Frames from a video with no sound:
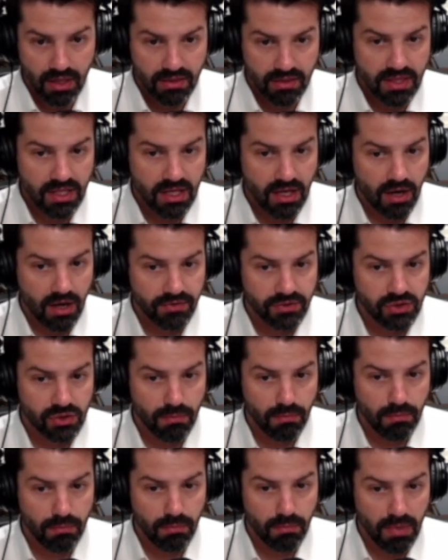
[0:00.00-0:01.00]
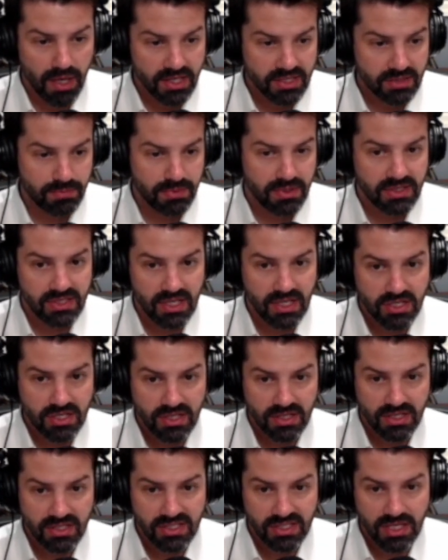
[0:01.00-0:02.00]
The officer must
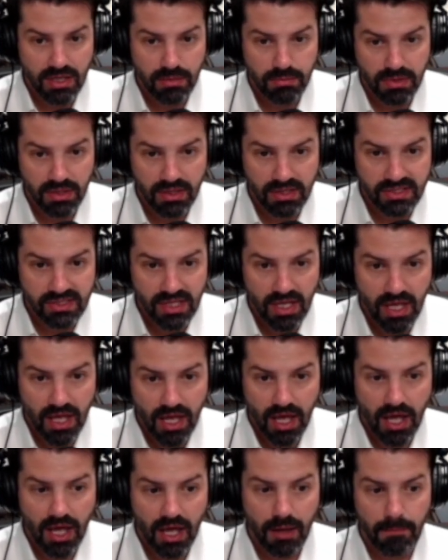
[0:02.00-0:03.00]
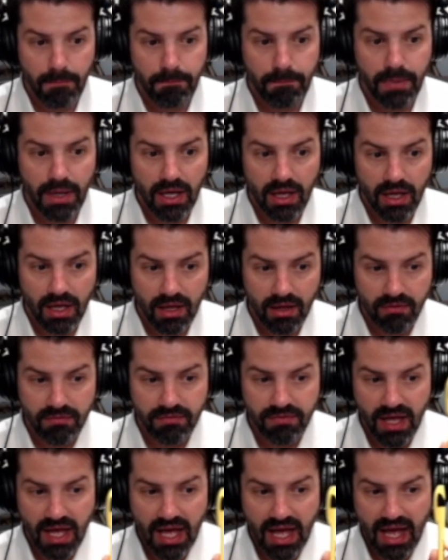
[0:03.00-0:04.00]
position the stimulus
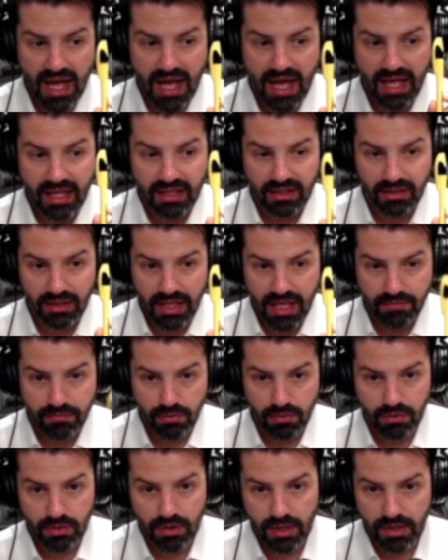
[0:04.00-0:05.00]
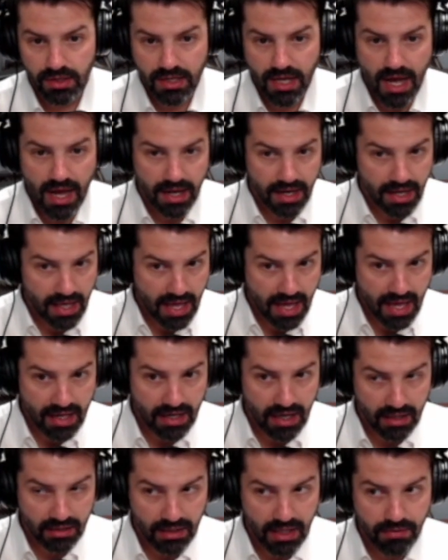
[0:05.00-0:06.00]
above eye level, not at
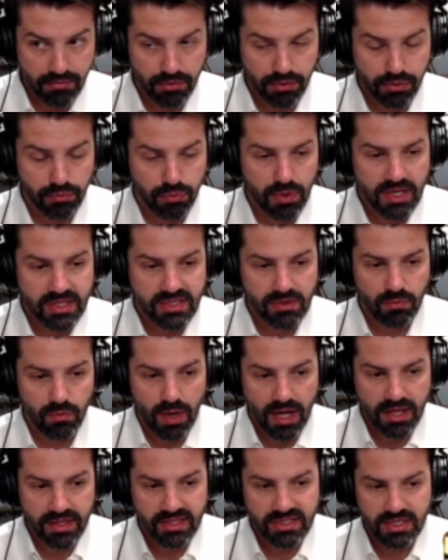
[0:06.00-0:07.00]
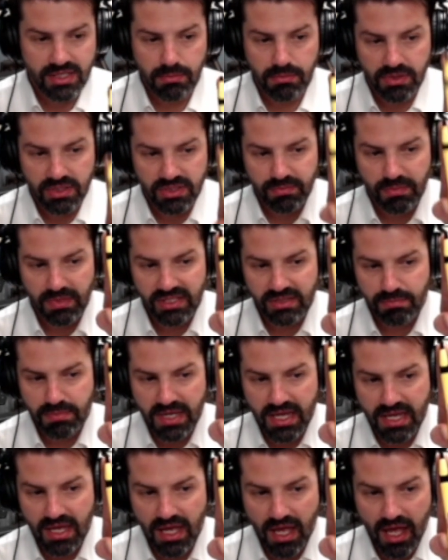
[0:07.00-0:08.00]
eye level. The reason why the stimulus must
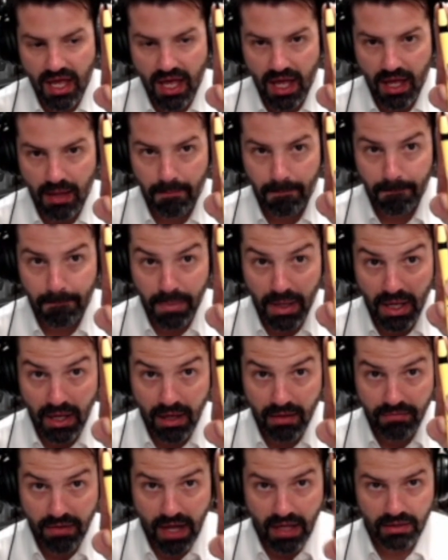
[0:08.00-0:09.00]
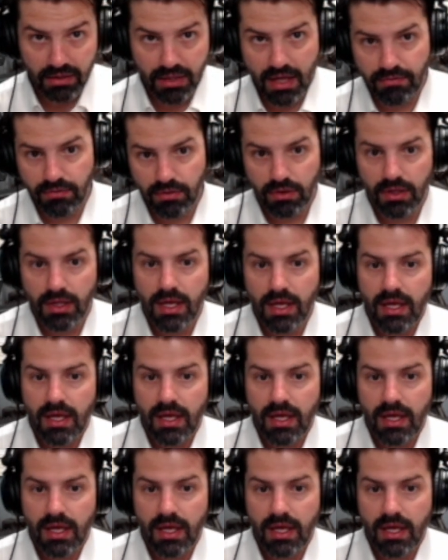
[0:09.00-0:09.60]
be above eye level